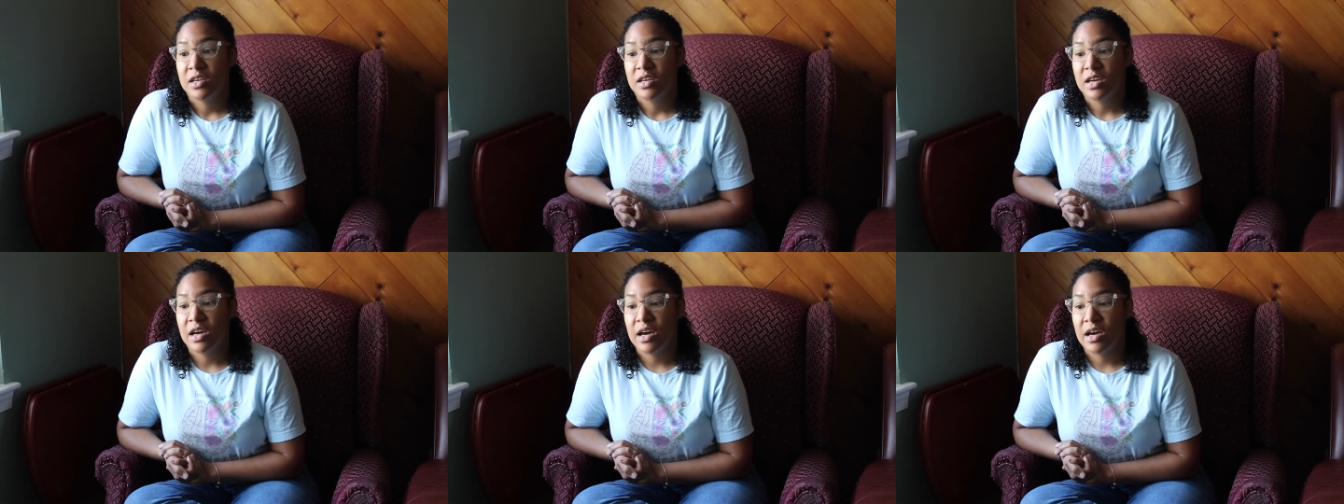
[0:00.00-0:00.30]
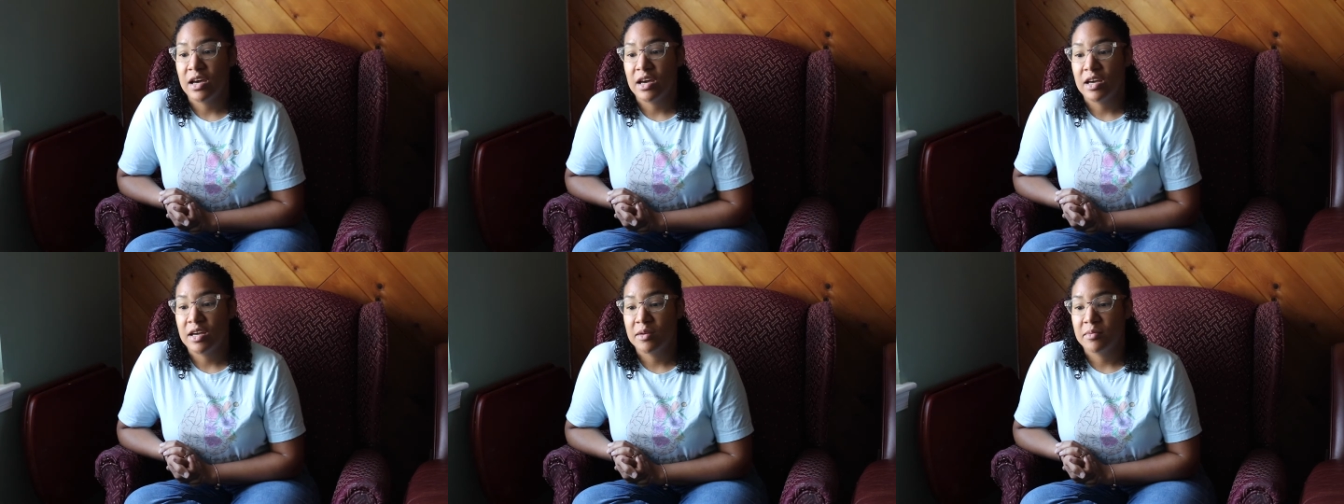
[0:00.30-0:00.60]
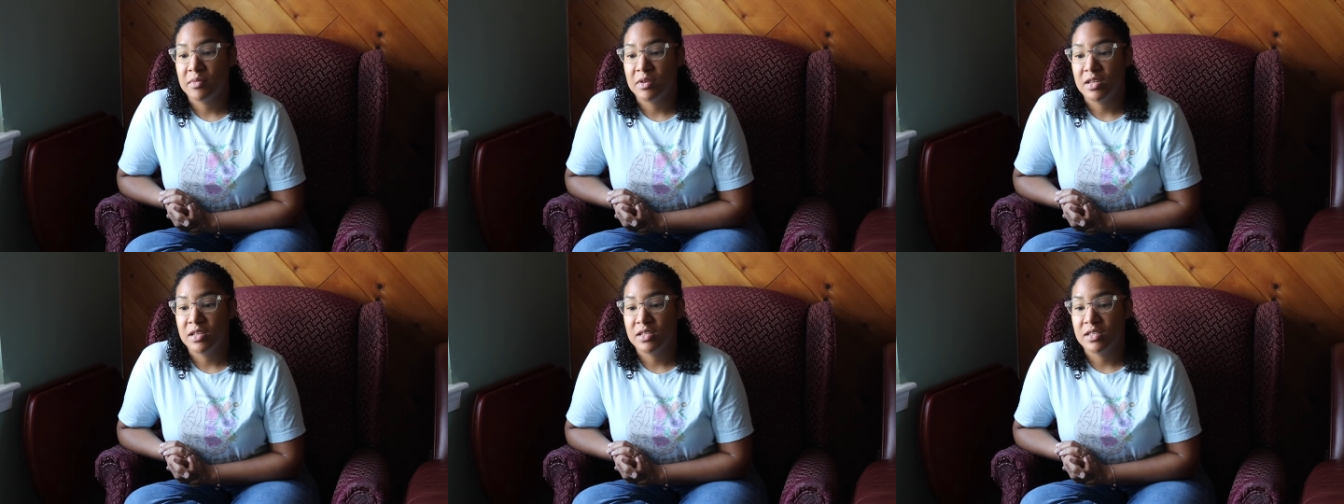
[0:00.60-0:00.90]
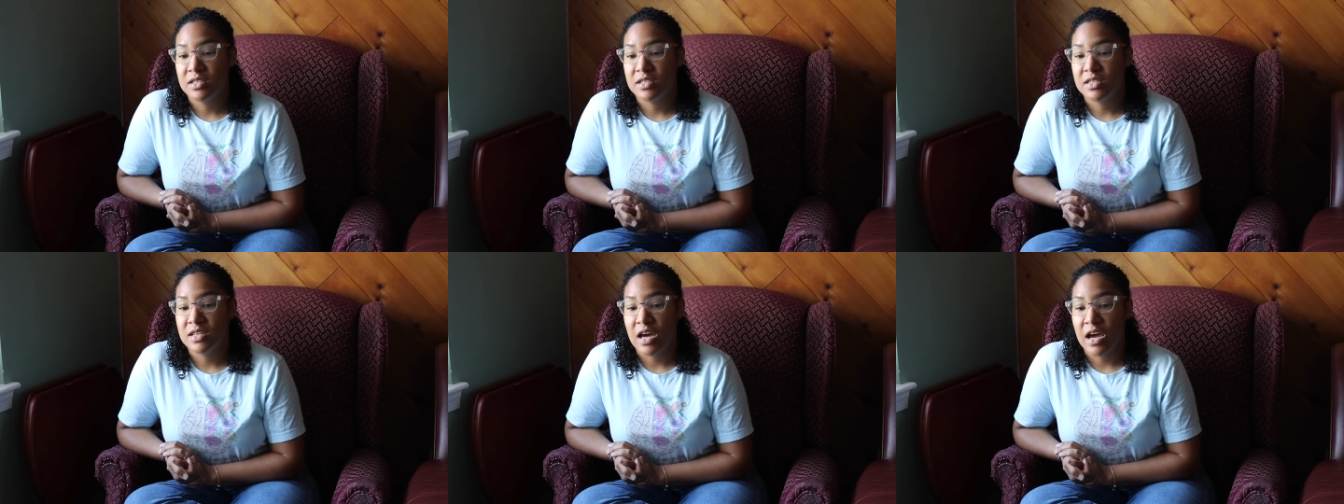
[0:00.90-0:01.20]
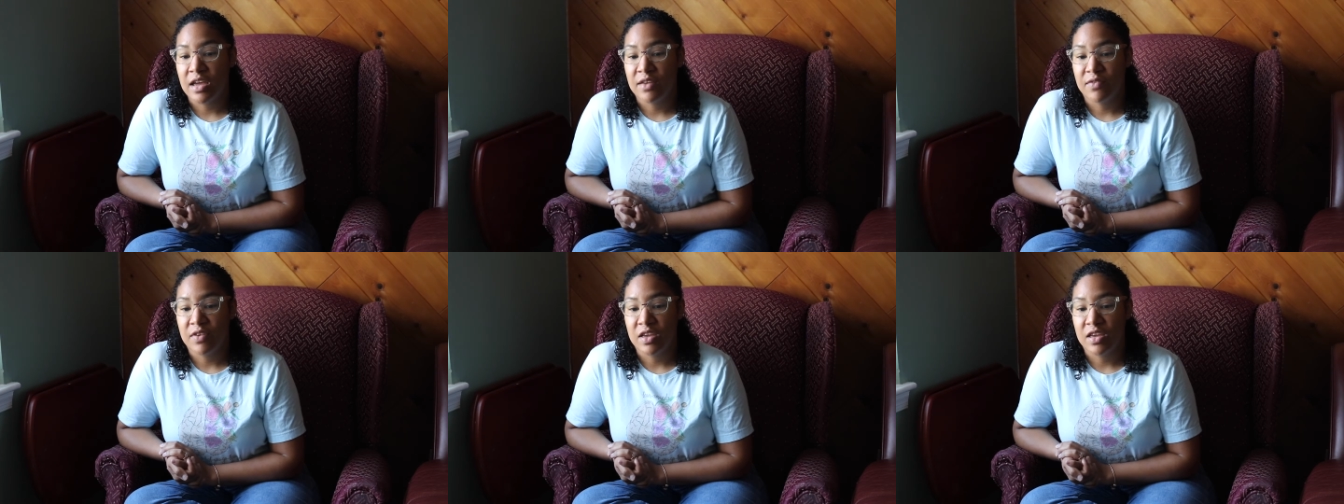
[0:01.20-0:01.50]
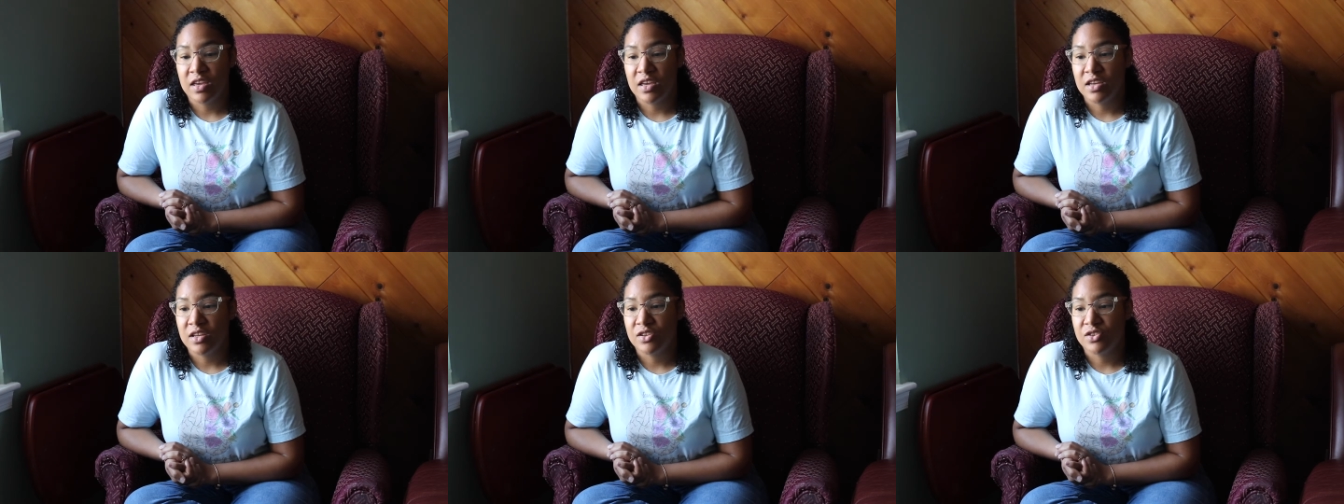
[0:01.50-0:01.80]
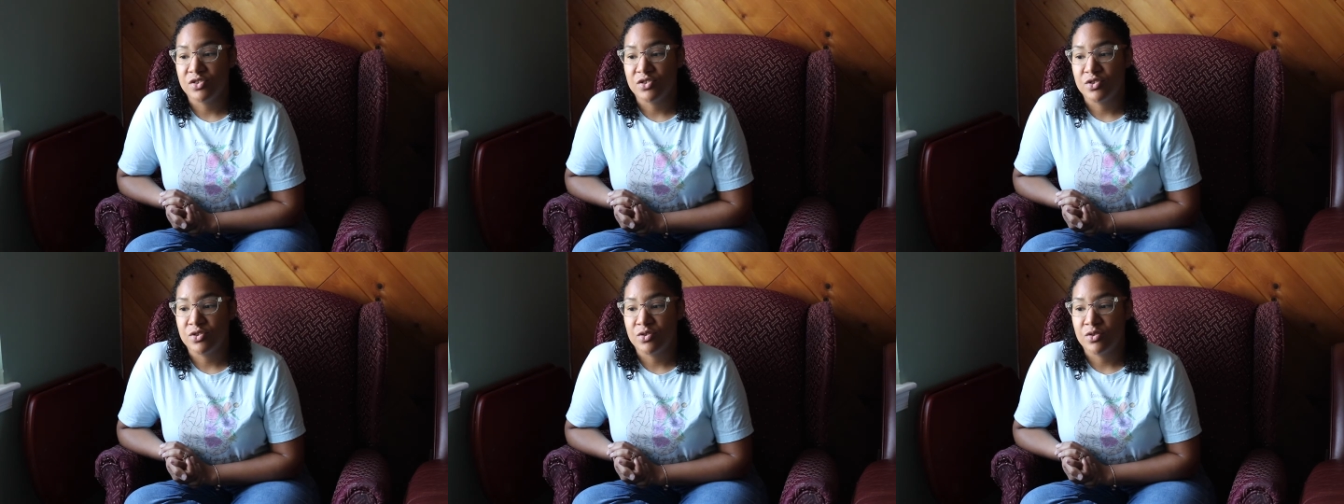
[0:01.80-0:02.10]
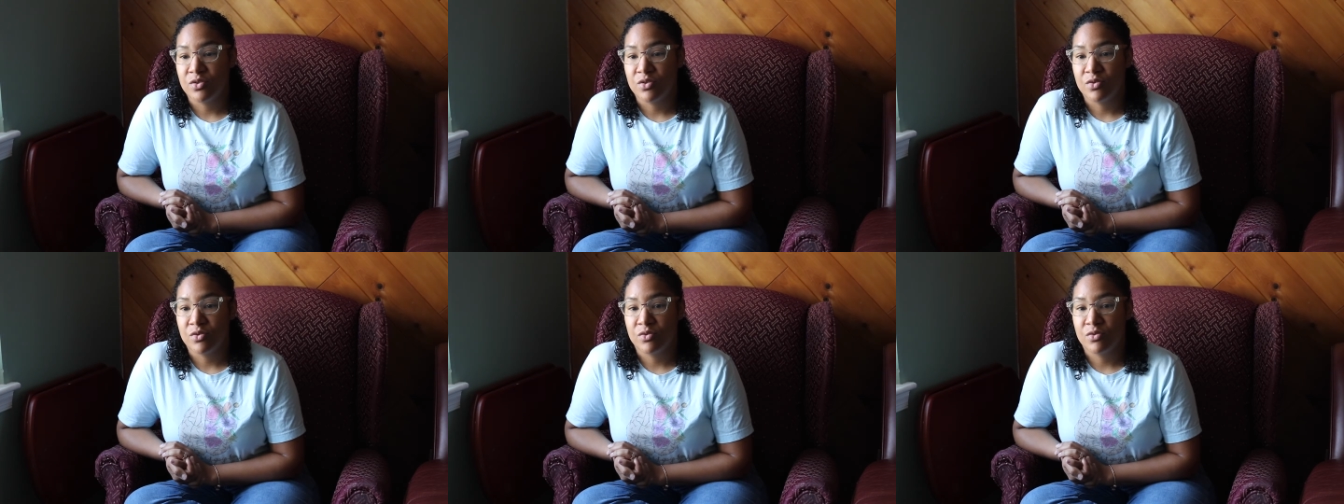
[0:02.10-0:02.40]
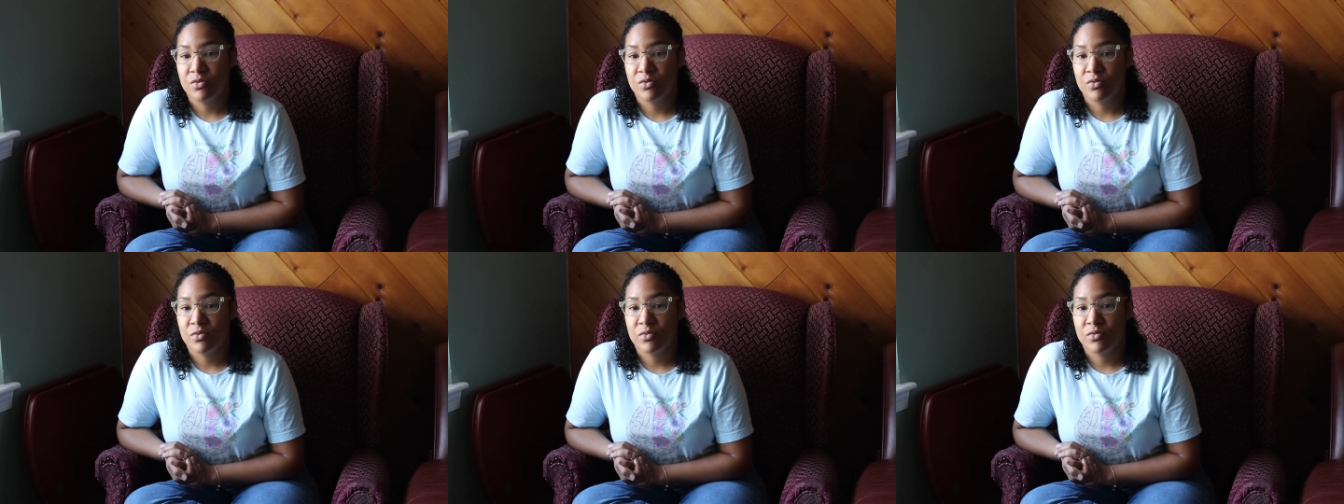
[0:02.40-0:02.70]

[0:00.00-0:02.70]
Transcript: um, diving into